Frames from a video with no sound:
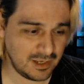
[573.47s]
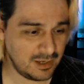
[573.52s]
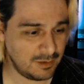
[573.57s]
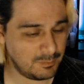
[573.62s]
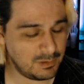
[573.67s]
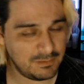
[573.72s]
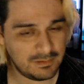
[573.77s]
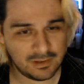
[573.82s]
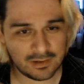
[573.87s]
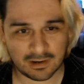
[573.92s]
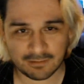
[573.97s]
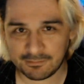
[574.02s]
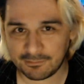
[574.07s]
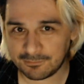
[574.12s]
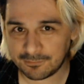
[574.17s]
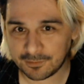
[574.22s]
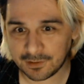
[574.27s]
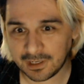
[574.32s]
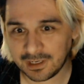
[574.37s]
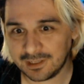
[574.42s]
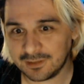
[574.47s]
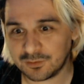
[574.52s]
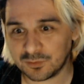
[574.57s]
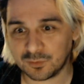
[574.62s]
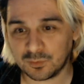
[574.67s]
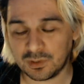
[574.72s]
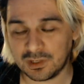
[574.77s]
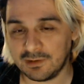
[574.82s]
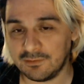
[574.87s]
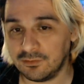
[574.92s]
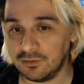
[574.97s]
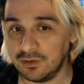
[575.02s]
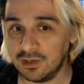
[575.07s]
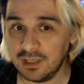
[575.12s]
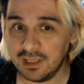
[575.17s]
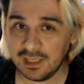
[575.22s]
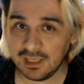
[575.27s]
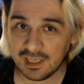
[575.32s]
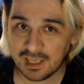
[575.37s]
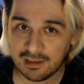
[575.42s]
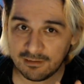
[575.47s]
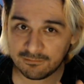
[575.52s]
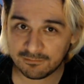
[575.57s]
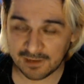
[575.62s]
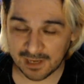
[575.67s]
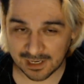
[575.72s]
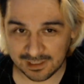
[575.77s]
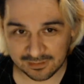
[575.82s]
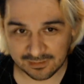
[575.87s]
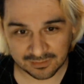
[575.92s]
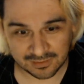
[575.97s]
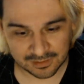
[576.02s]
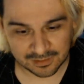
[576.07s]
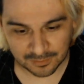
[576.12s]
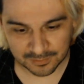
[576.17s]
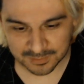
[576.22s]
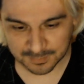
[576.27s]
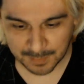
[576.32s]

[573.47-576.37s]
Maybe you have a friend or whatever. If anything goes